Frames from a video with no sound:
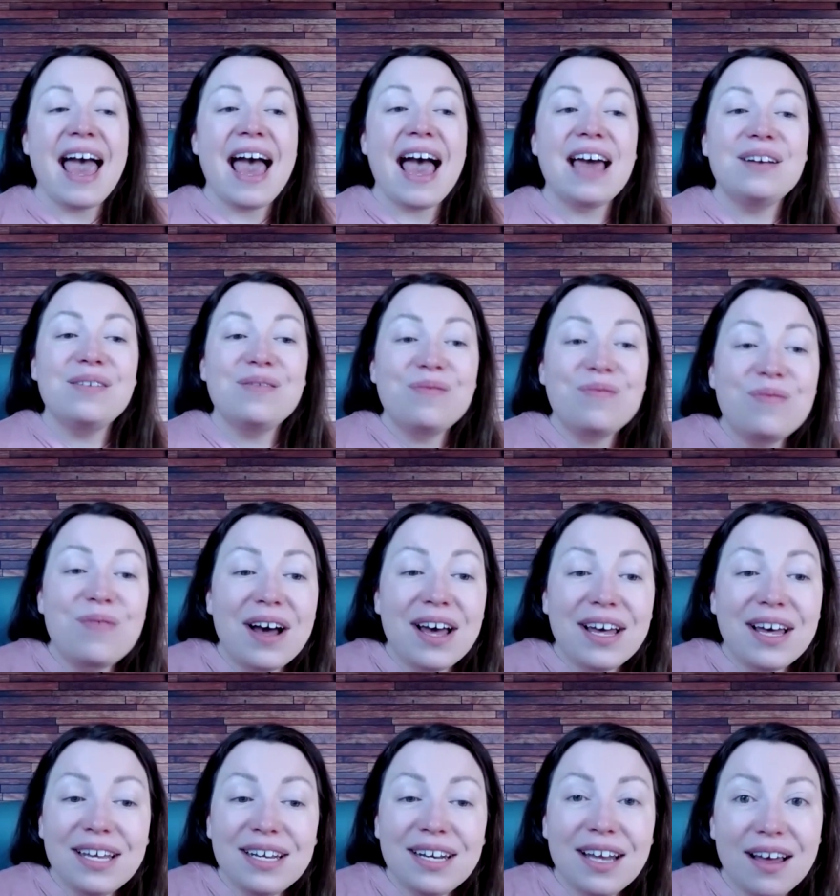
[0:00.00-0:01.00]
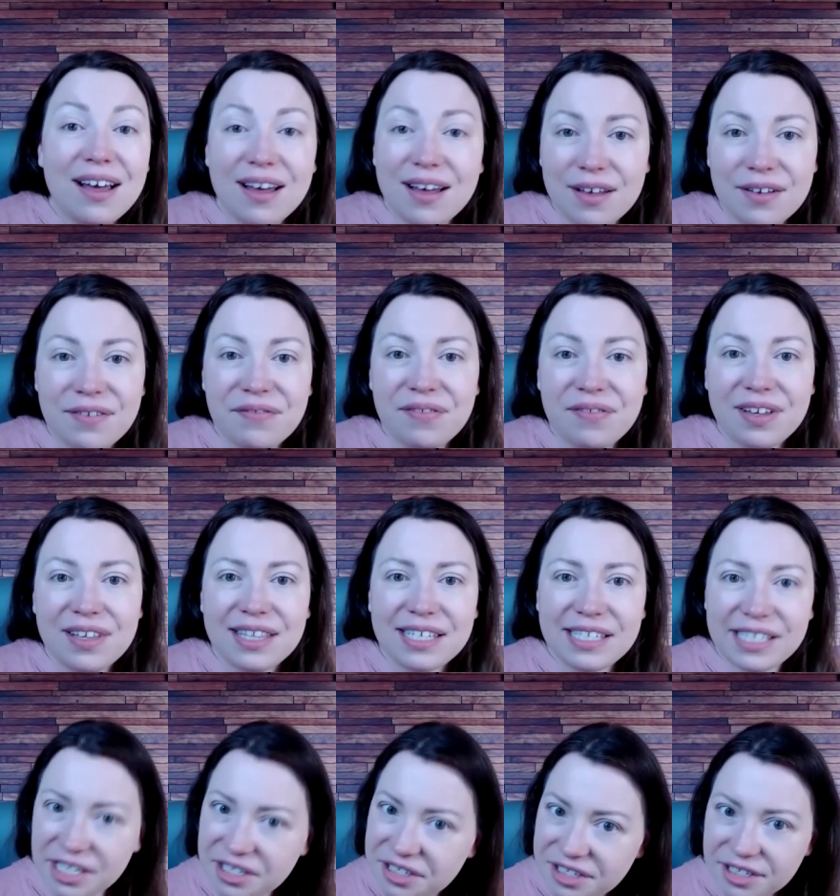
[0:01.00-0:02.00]
And one of the
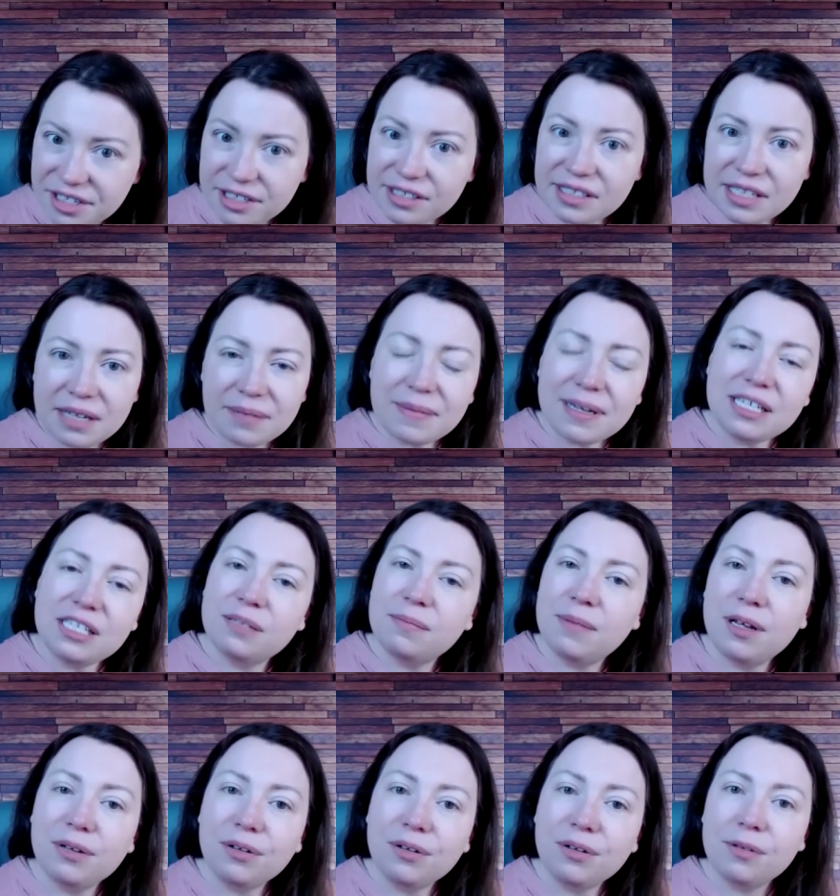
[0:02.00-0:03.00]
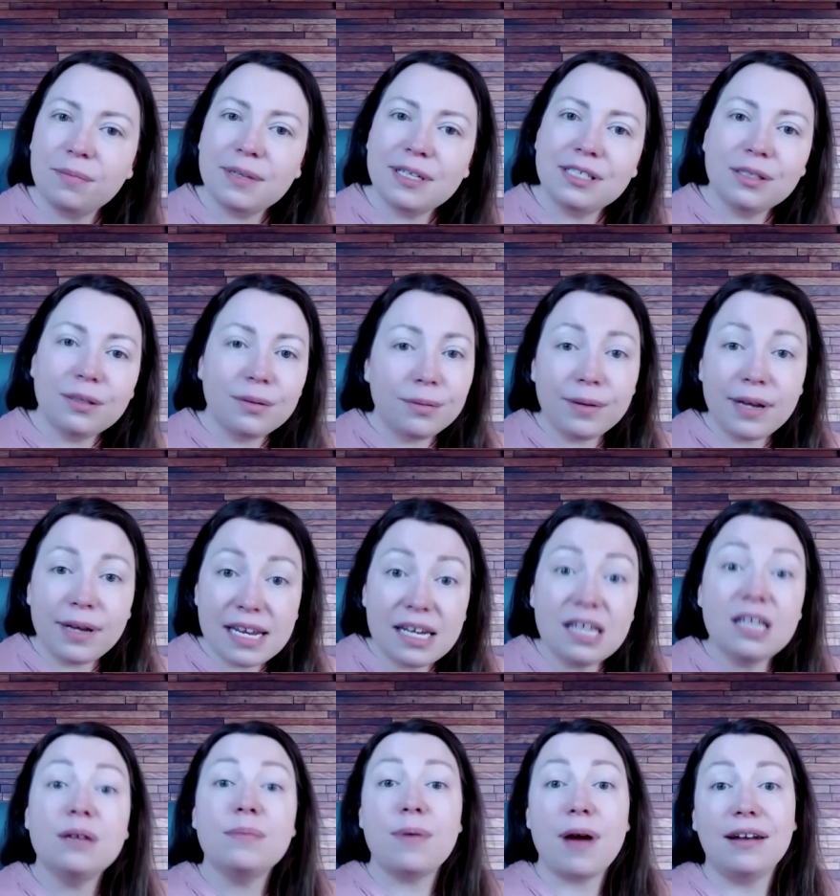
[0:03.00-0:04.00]
teachers in my small group is
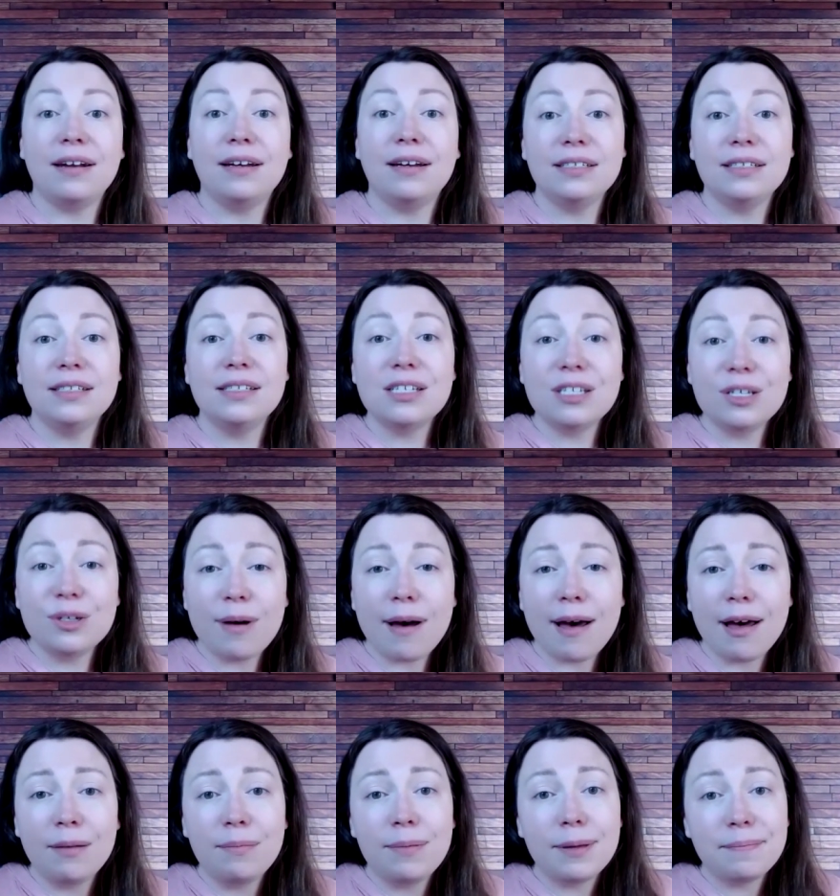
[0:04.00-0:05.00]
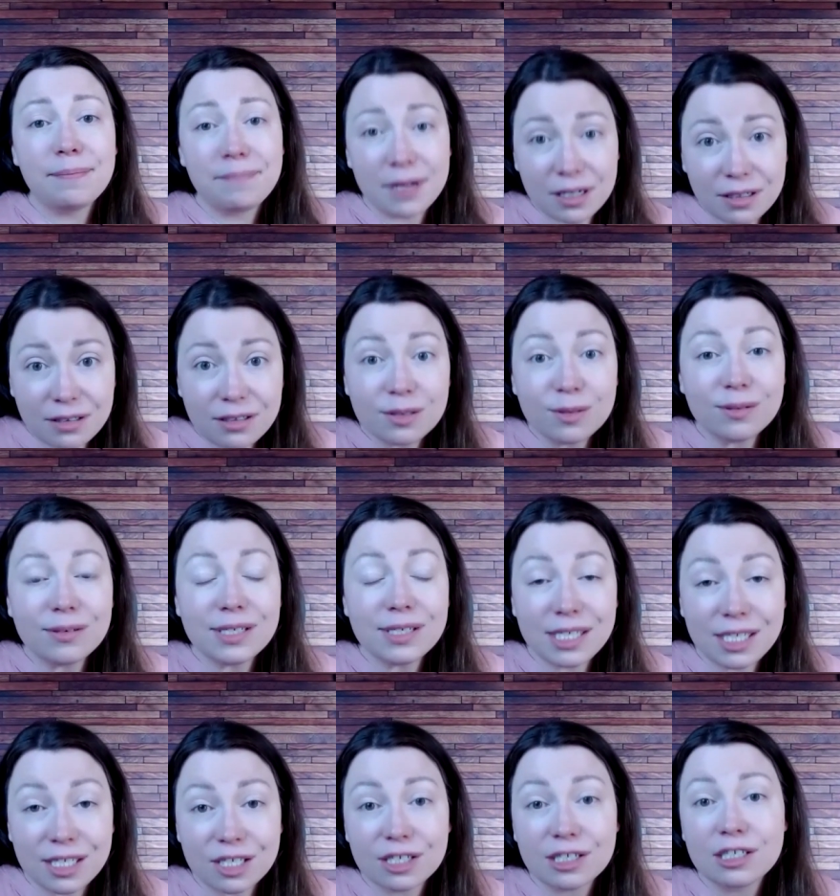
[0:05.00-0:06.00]
creating a product to help middle school
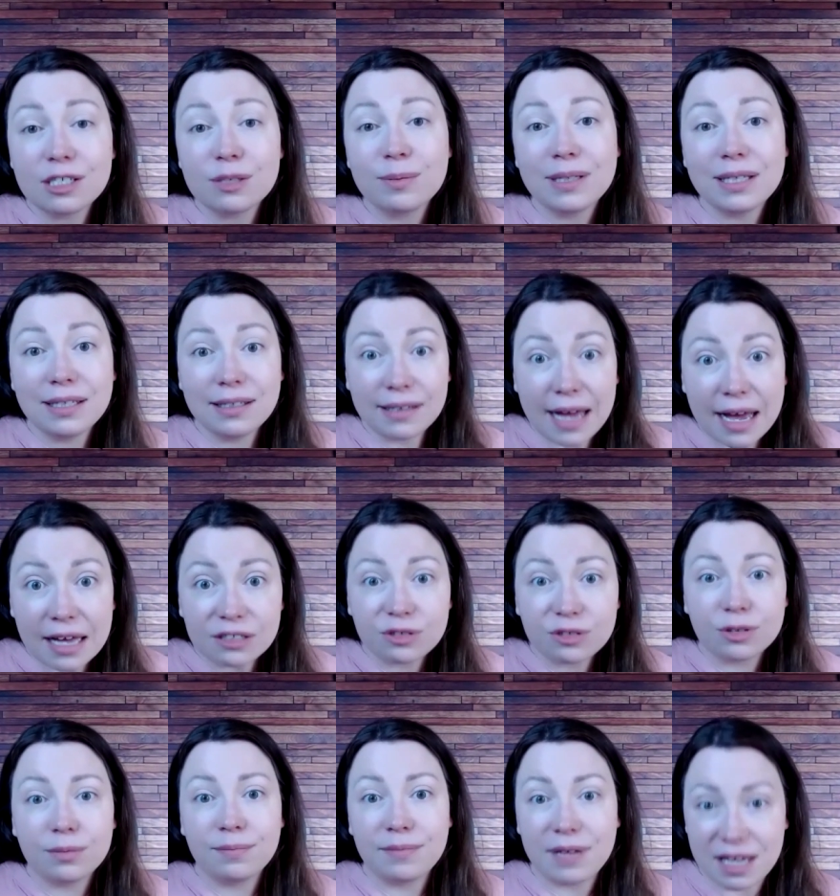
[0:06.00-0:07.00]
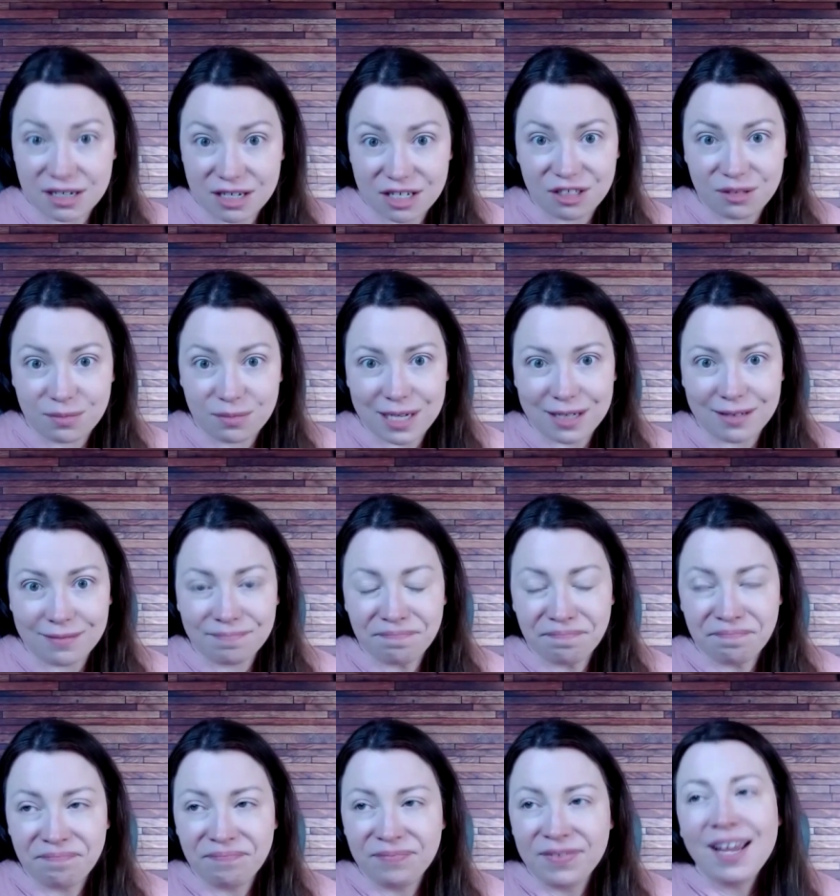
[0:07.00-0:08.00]
teachers with classroom management.
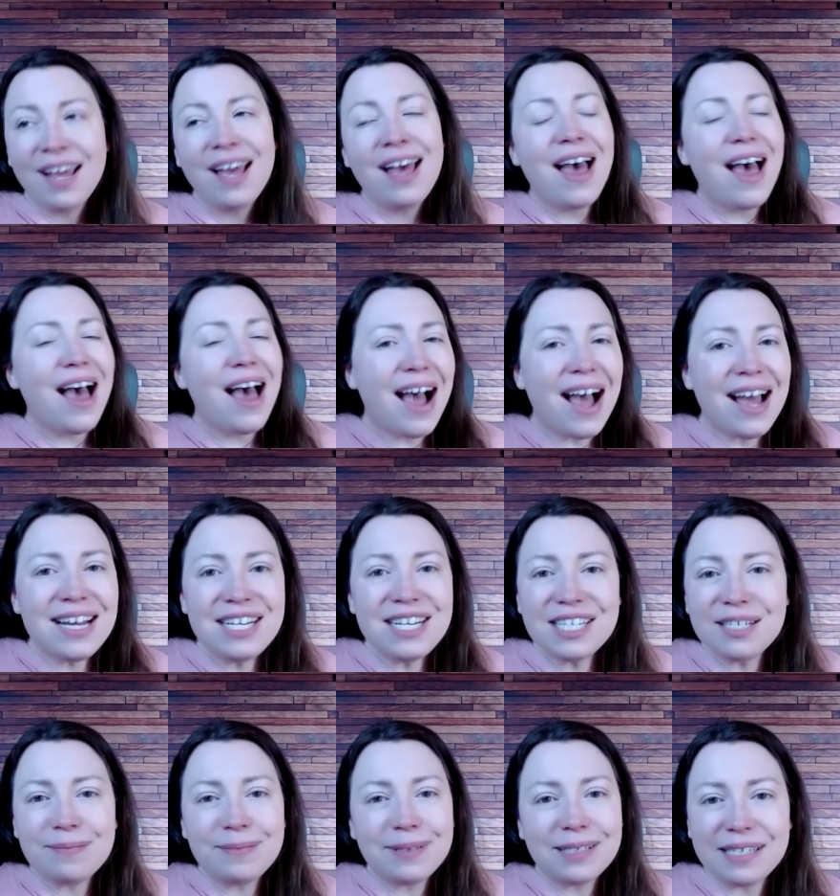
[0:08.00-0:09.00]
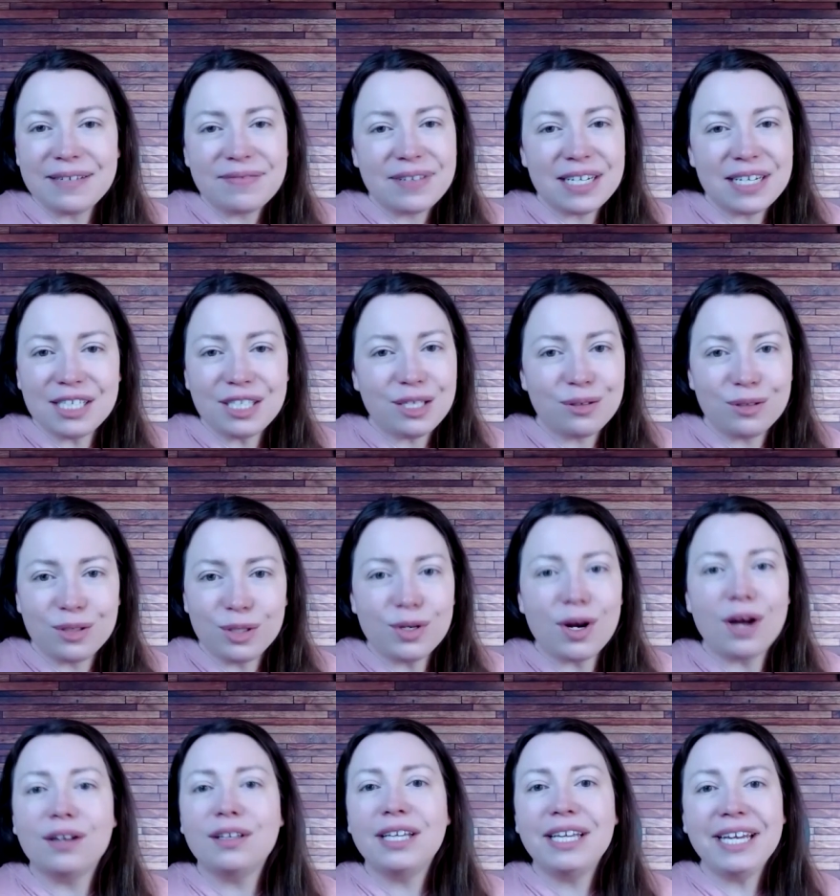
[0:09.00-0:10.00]
I just believe in it so
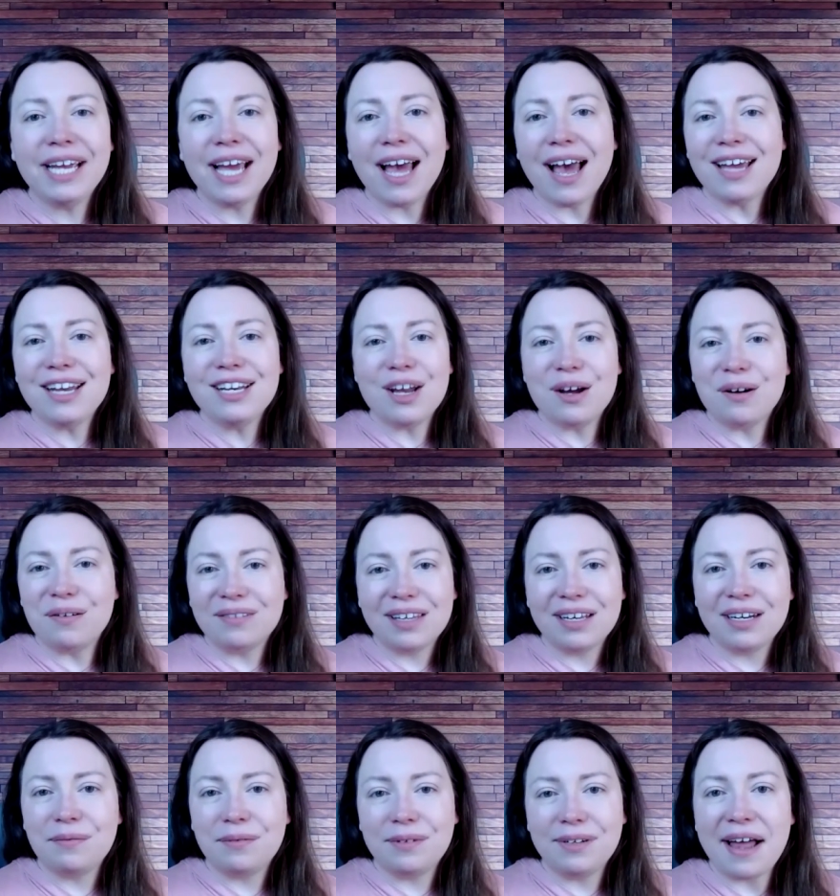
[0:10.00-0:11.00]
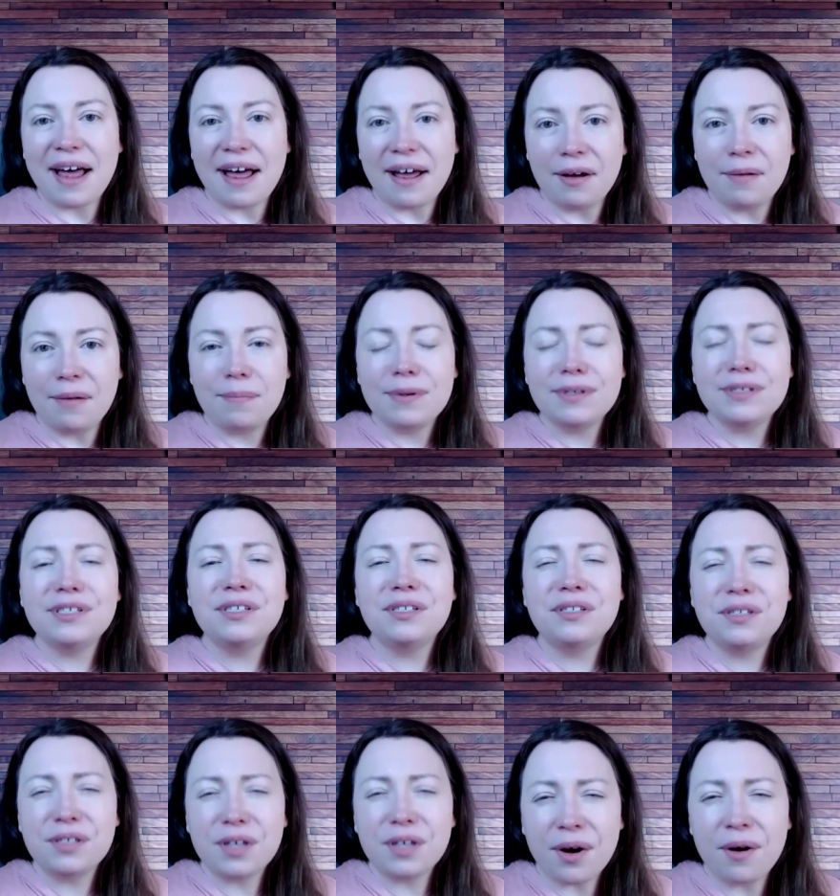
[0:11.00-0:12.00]
strongly. I know that it will help
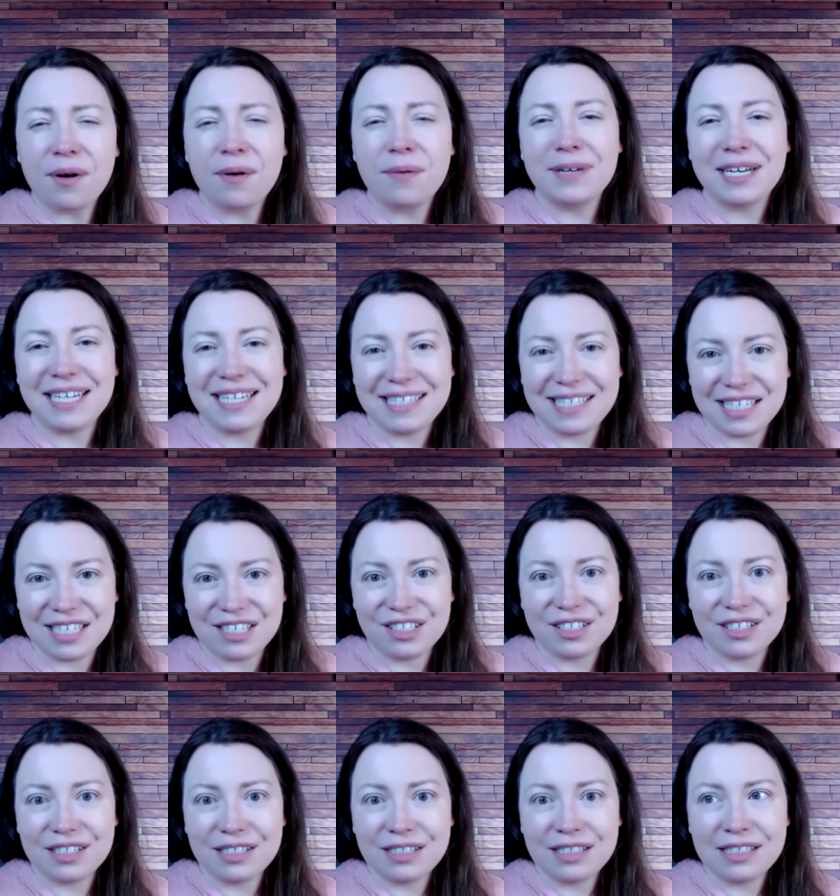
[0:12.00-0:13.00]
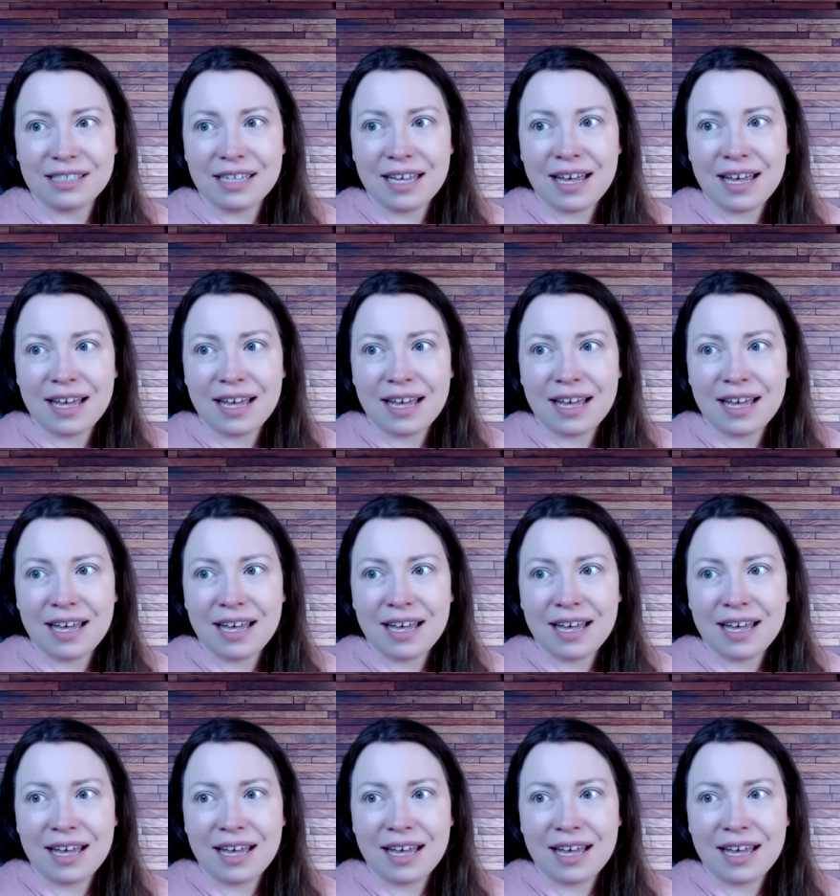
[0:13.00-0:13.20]
so many teachers.